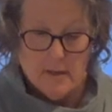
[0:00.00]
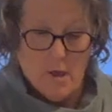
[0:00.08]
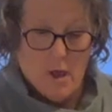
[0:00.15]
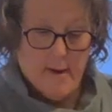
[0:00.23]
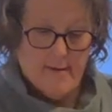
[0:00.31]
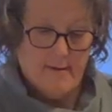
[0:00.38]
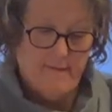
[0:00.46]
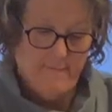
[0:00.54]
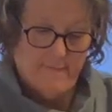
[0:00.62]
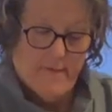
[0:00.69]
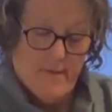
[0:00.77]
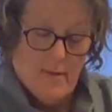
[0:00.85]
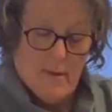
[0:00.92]
lot of
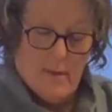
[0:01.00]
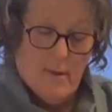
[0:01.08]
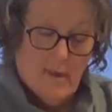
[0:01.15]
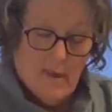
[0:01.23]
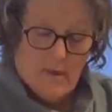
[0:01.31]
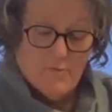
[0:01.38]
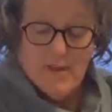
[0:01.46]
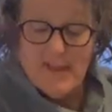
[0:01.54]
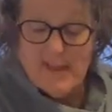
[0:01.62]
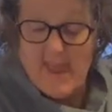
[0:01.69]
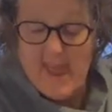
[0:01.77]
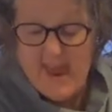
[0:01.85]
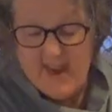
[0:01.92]

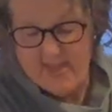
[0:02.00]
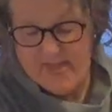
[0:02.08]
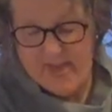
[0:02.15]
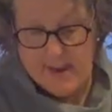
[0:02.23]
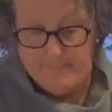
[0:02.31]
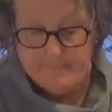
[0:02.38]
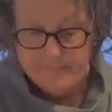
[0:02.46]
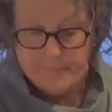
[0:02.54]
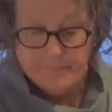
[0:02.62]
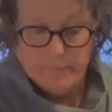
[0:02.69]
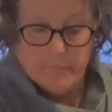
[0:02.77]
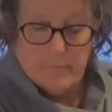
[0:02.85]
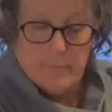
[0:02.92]
really anything,
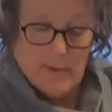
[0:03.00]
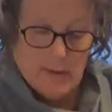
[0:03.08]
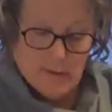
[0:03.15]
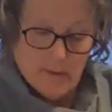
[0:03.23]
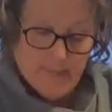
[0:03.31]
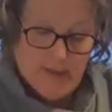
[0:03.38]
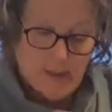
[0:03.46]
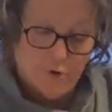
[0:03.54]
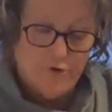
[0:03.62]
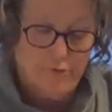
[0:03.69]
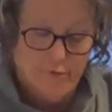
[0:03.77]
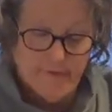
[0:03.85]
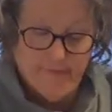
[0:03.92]
to be
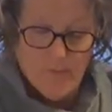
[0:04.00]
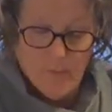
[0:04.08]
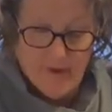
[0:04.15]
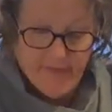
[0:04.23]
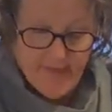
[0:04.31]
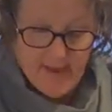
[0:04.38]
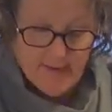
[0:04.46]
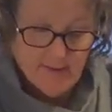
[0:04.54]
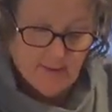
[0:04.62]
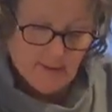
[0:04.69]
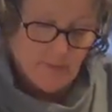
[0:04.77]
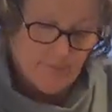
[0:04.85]
truthful with you. So let's